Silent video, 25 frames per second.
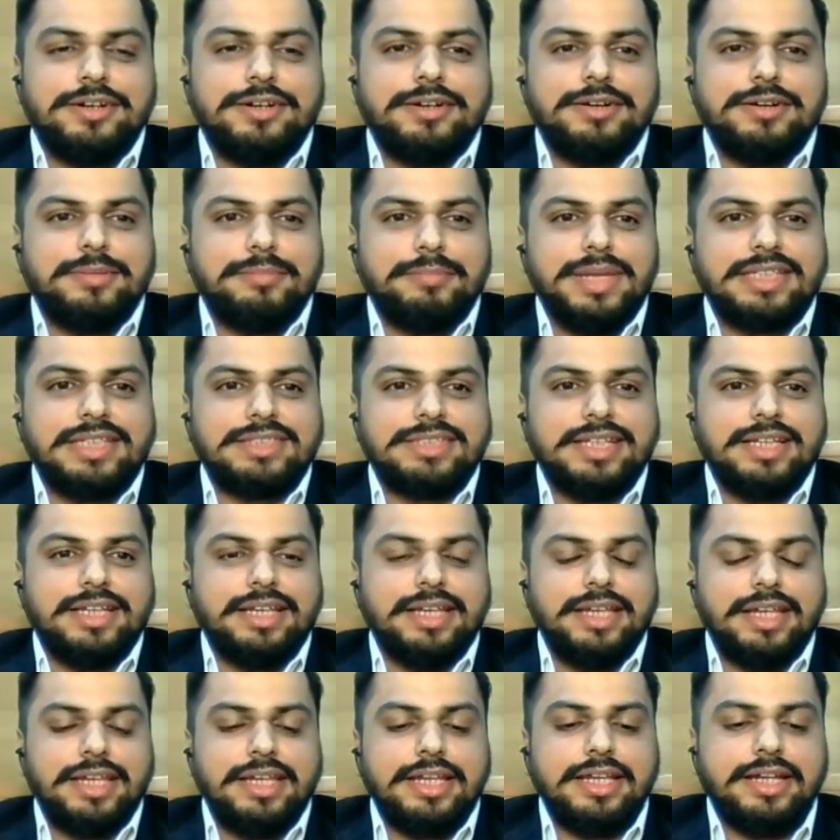
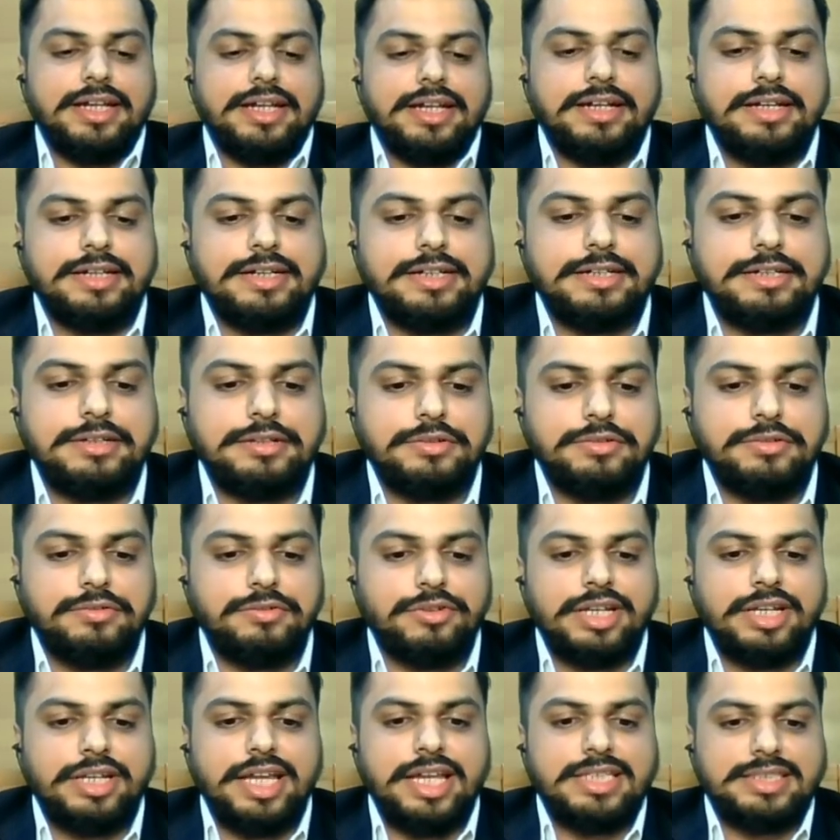Basically,
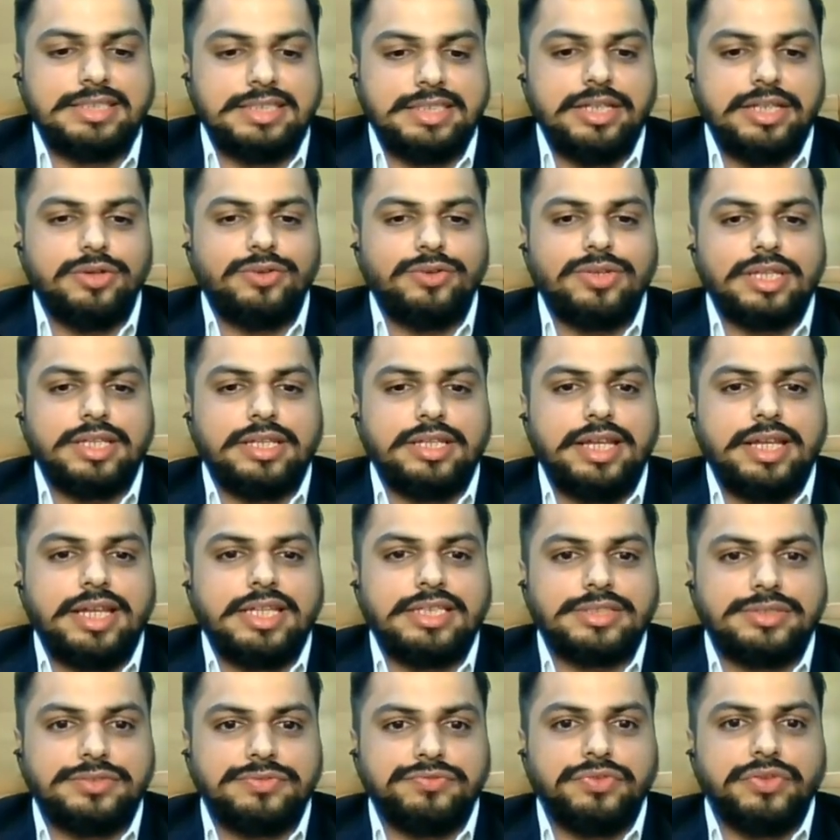what I see over the
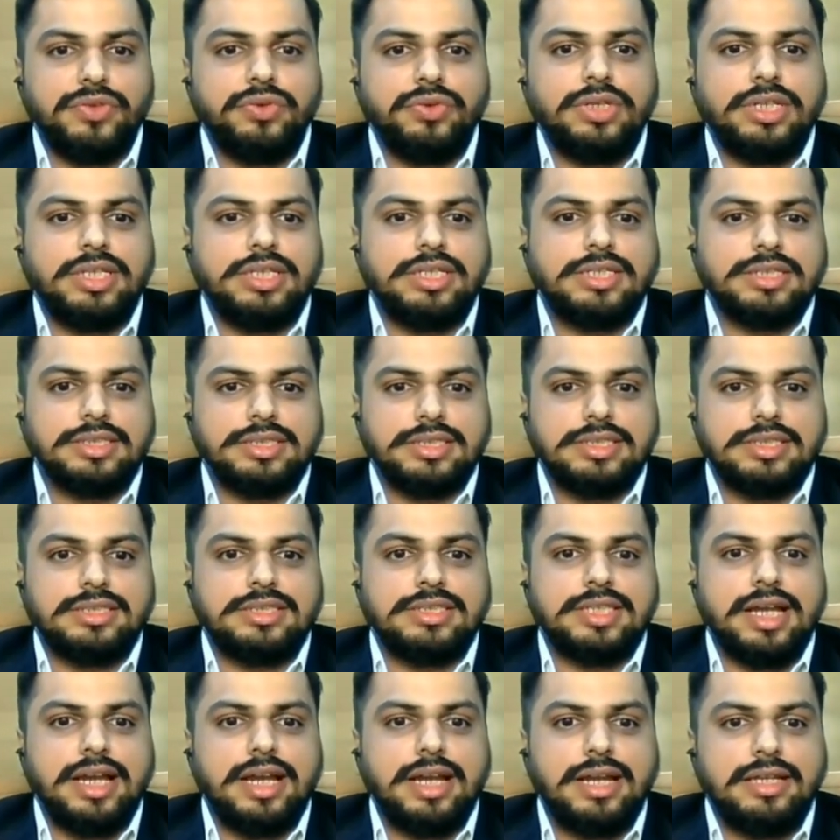next few years is
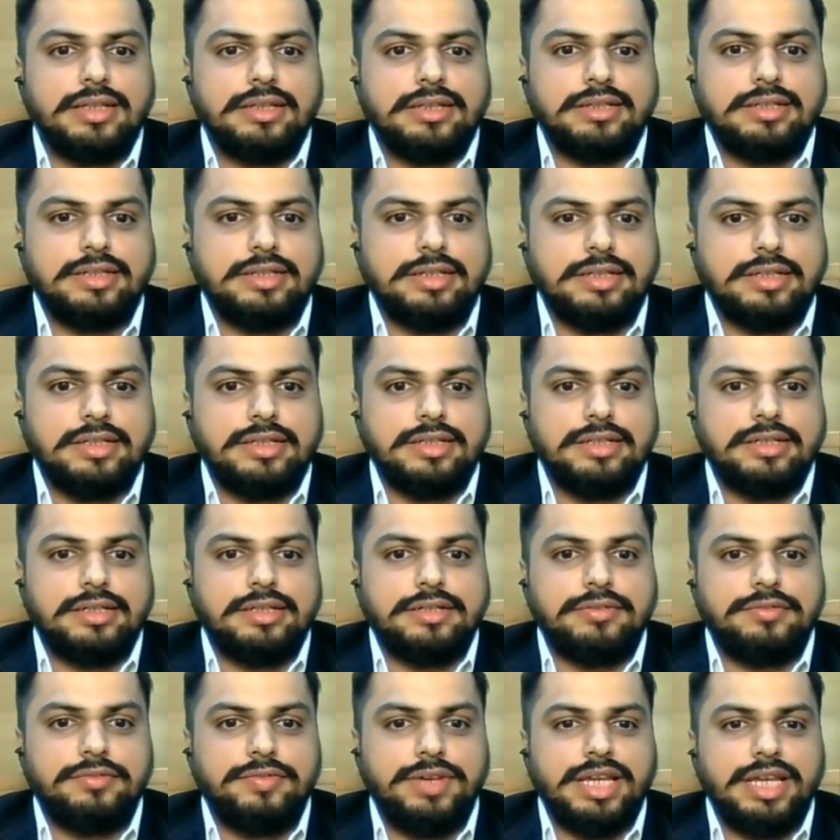that
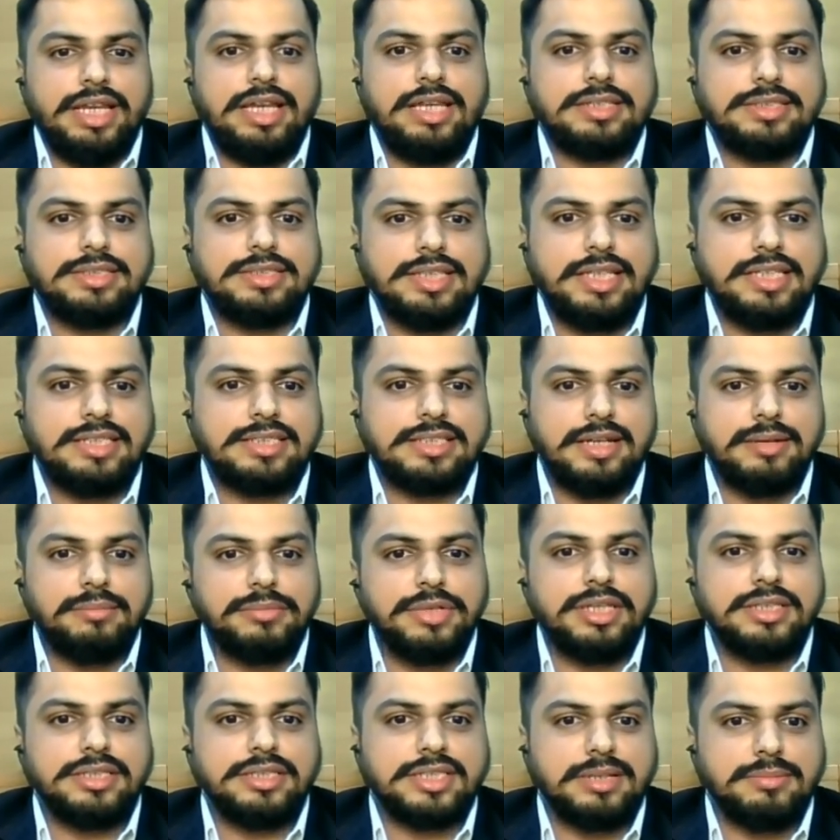we'll see some
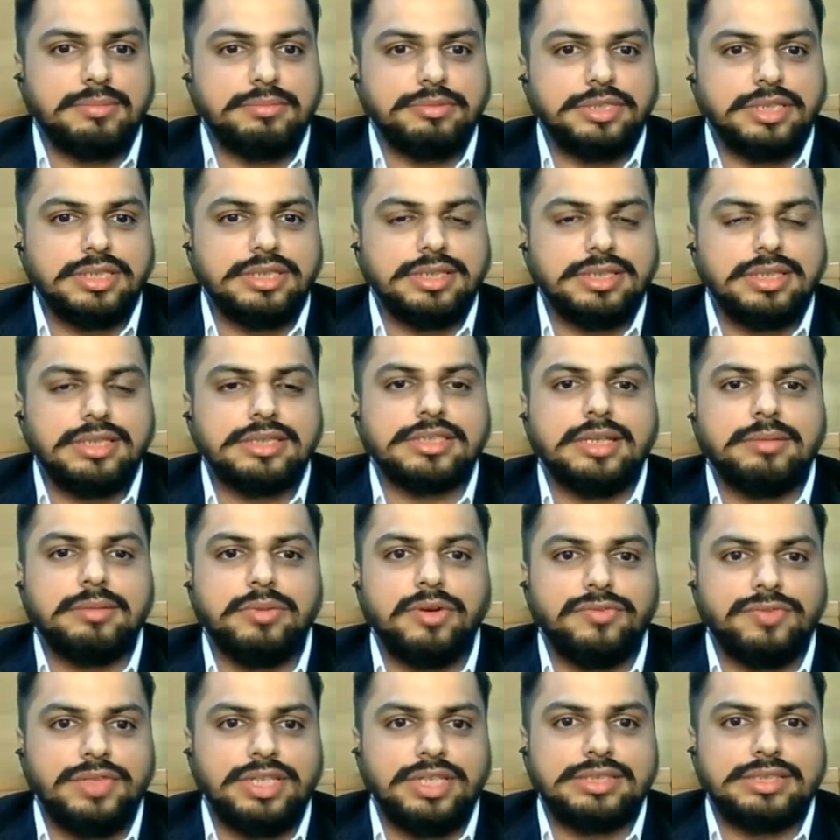disruptions in some
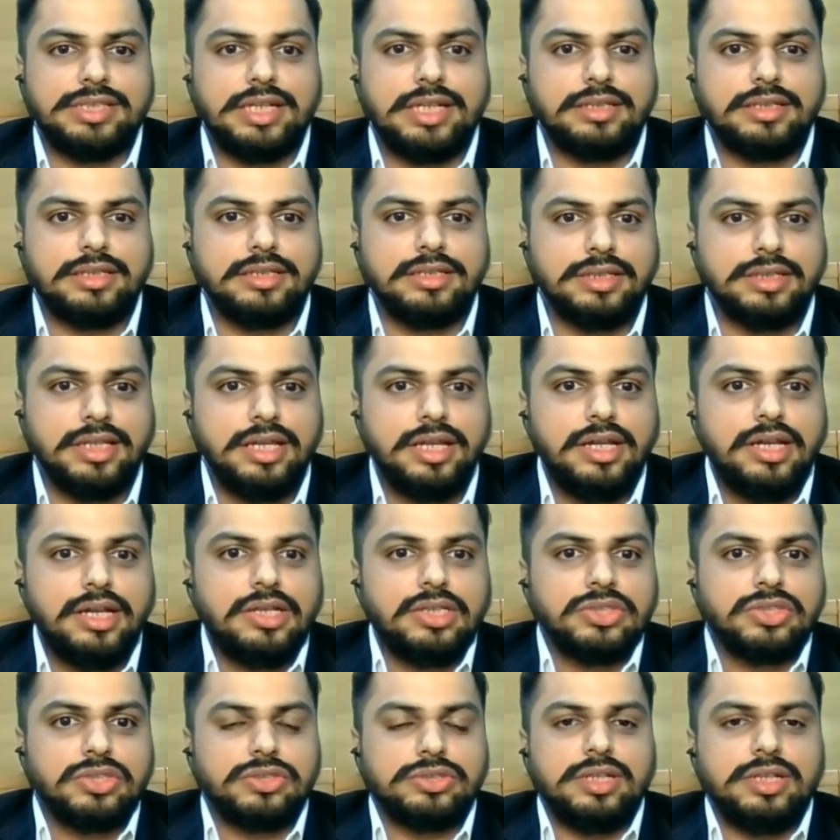of the sectors.
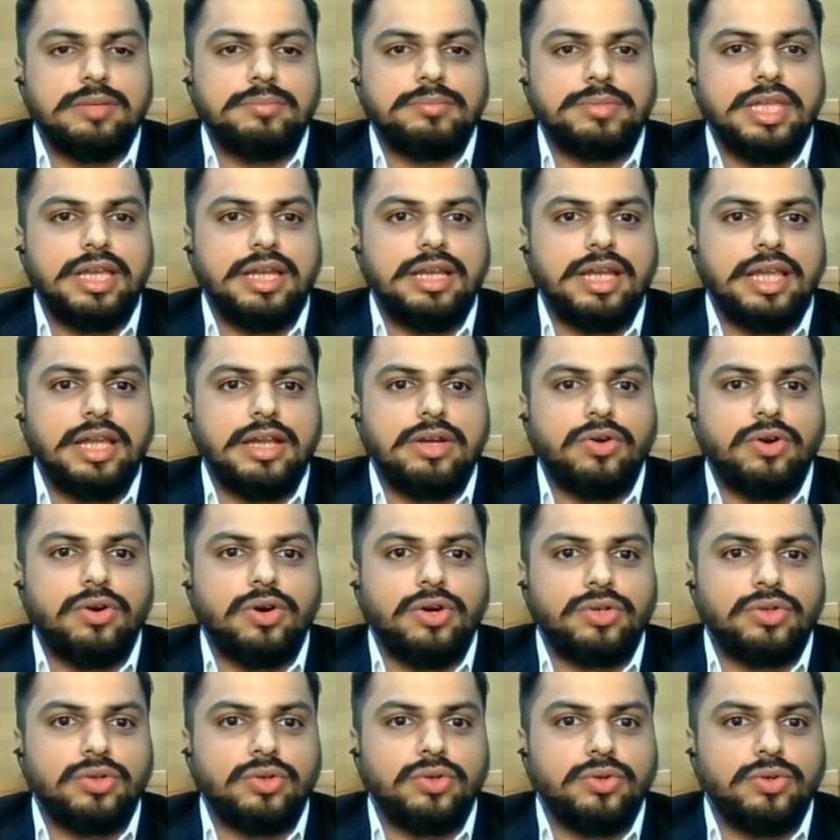So something like
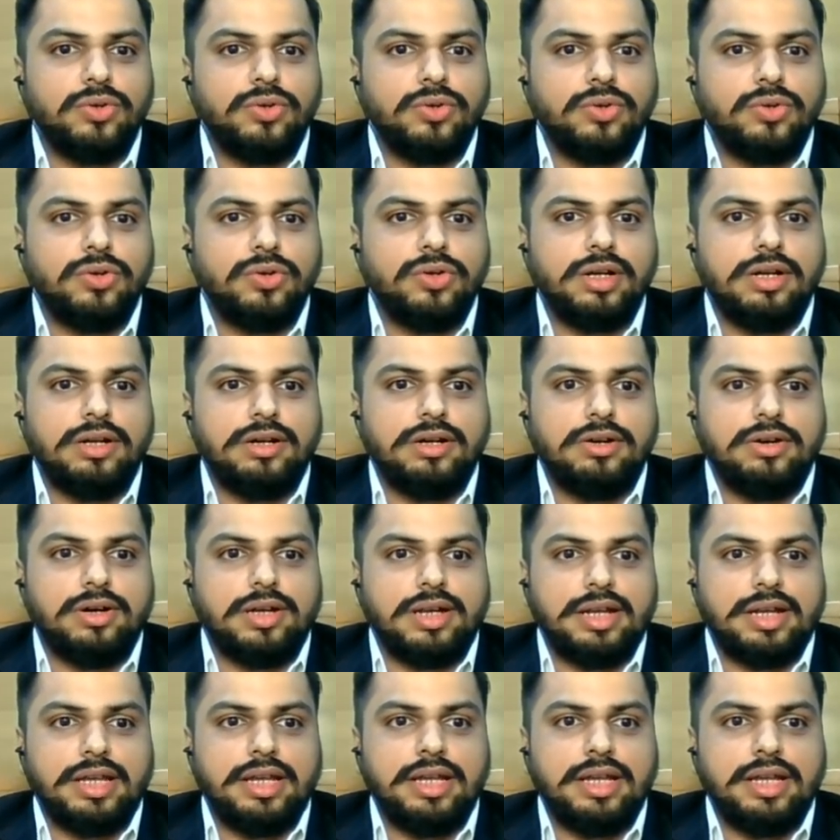auto or